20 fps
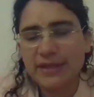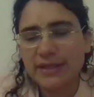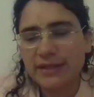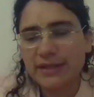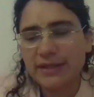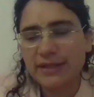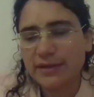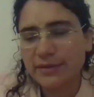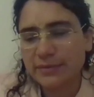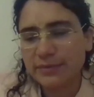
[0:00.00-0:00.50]

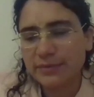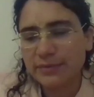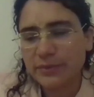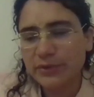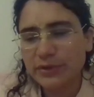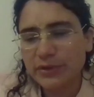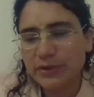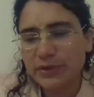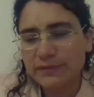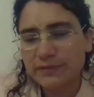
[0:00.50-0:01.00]
in the
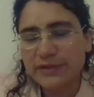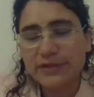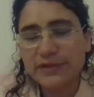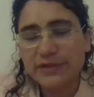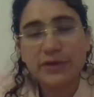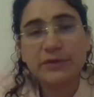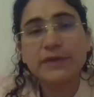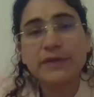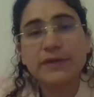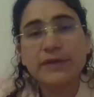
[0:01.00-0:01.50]
mood of
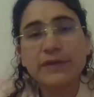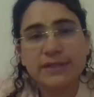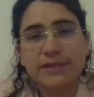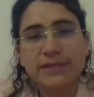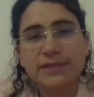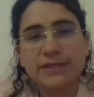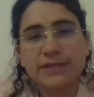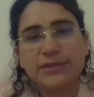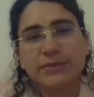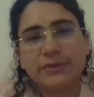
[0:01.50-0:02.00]

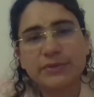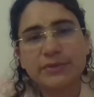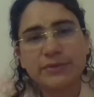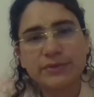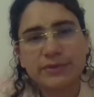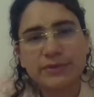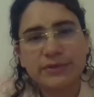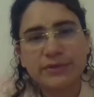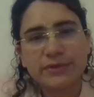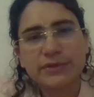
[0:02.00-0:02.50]
service to
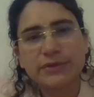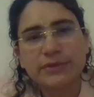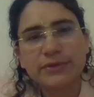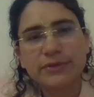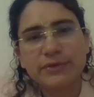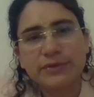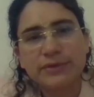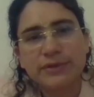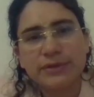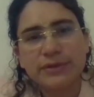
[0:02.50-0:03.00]

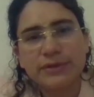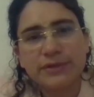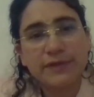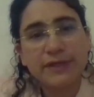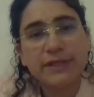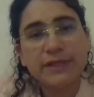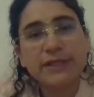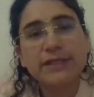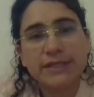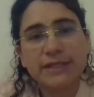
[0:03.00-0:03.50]

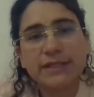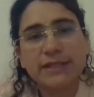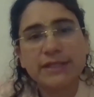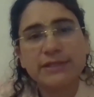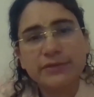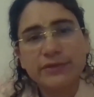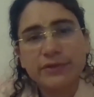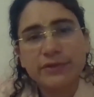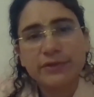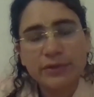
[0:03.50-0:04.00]

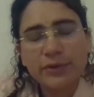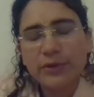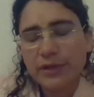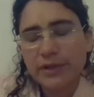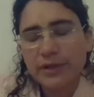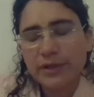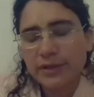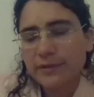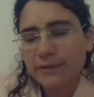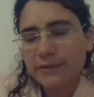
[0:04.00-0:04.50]
divinity, to the
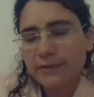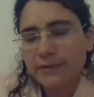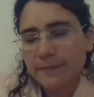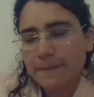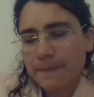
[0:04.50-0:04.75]
Lord.